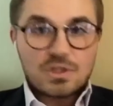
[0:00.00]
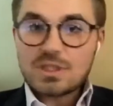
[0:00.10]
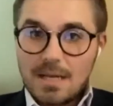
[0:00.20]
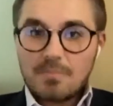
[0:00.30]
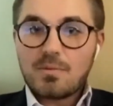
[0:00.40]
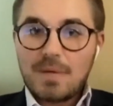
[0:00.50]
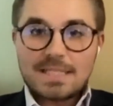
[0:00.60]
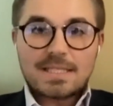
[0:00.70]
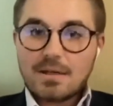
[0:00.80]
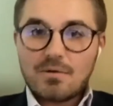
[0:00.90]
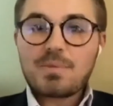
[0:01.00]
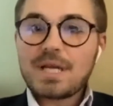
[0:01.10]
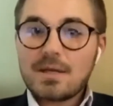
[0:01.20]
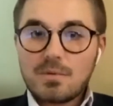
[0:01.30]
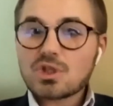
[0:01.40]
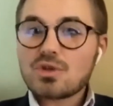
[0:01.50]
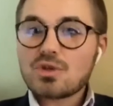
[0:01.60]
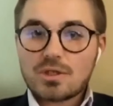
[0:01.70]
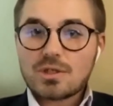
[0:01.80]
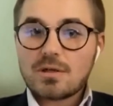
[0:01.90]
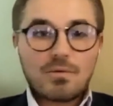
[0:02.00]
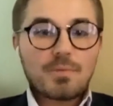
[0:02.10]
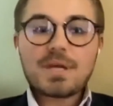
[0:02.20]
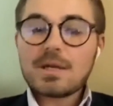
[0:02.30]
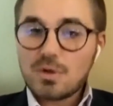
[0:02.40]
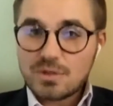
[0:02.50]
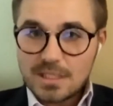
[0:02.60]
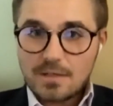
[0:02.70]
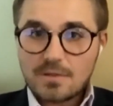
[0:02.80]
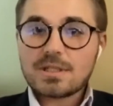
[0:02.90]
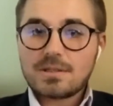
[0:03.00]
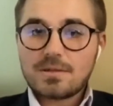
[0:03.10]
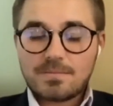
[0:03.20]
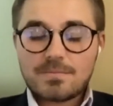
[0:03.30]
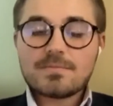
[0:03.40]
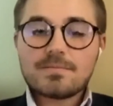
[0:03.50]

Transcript: just implementing a repeatable structure, a repeatable okay, so sales system.